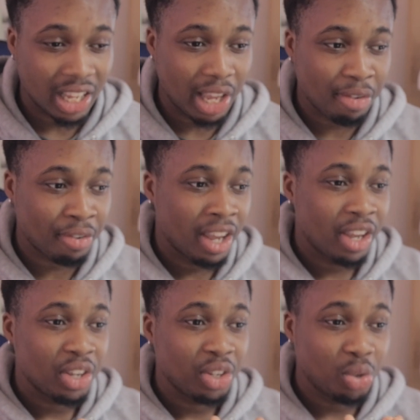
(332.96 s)
If
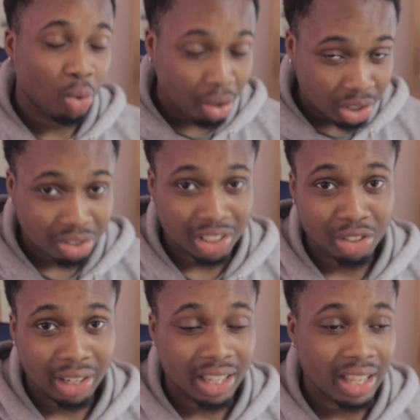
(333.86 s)
you are interested in
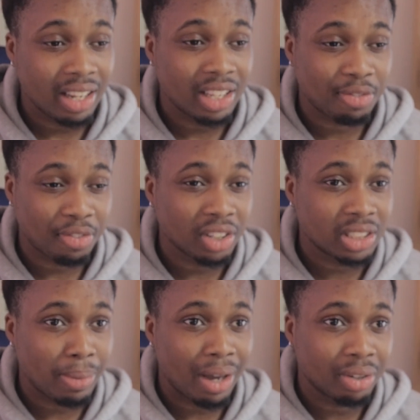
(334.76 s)
trading, then it's
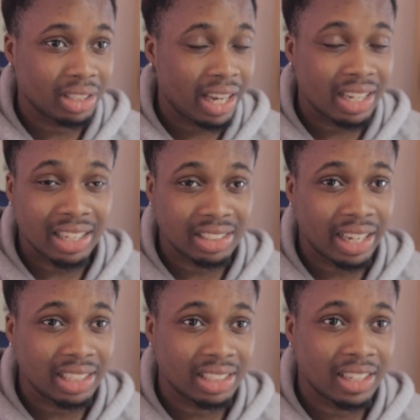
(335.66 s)
first about getting
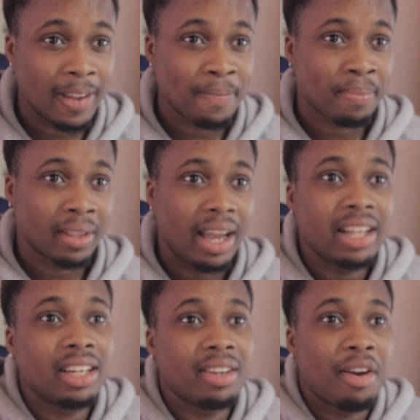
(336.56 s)
educated
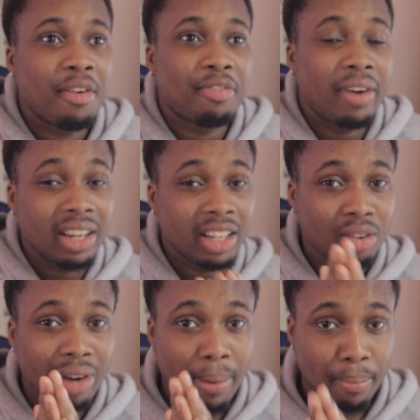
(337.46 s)
and then finding
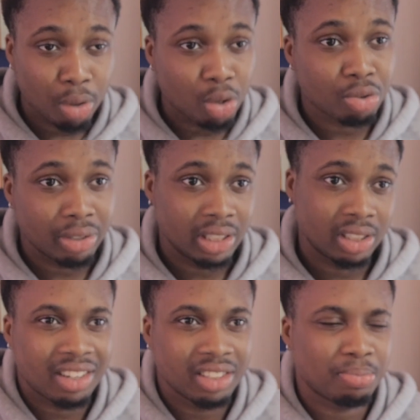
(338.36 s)
the right
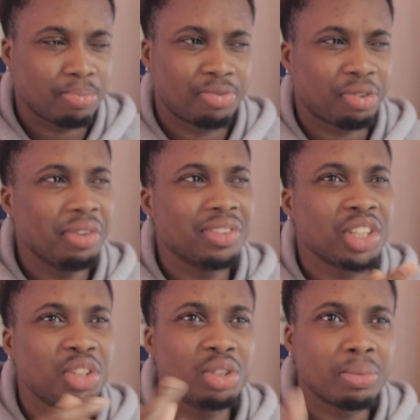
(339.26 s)
brokerage. Because for even
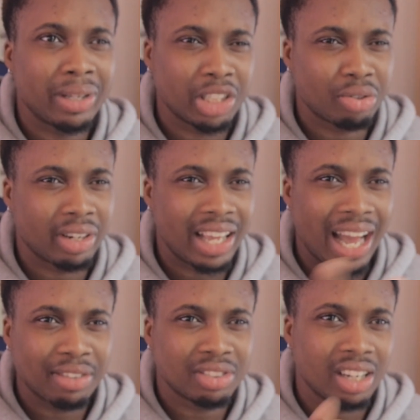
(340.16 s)
to use MetaTrader, you
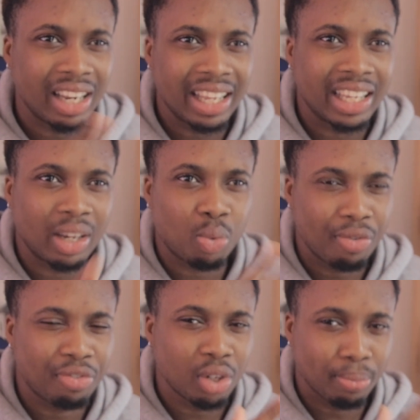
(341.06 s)
have to link it
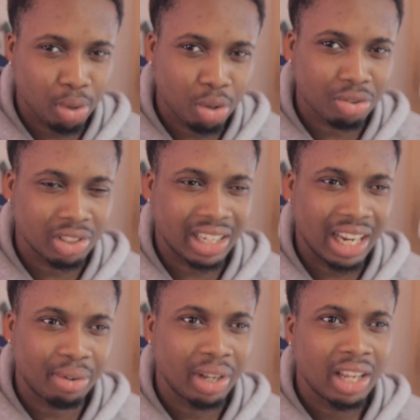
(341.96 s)
with your brokerage
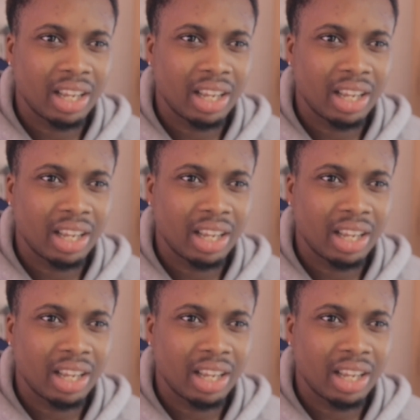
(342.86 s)
account.